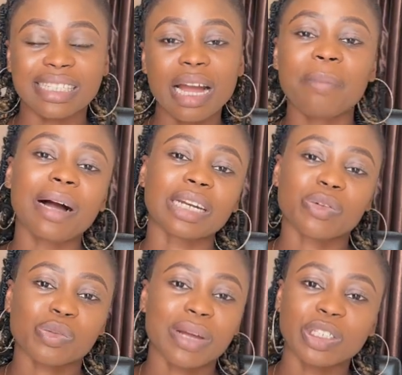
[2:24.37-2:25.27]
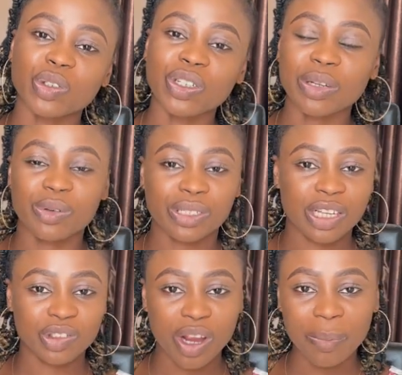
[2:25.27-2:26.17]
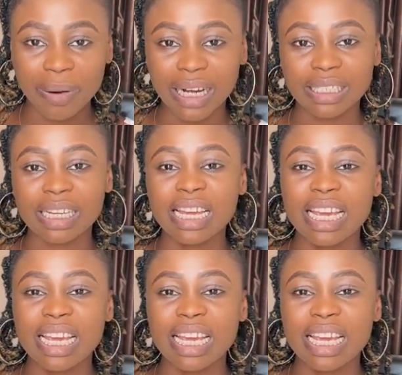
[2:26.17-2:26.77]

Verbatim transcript: In that bag, there was my drug, there was extra pad.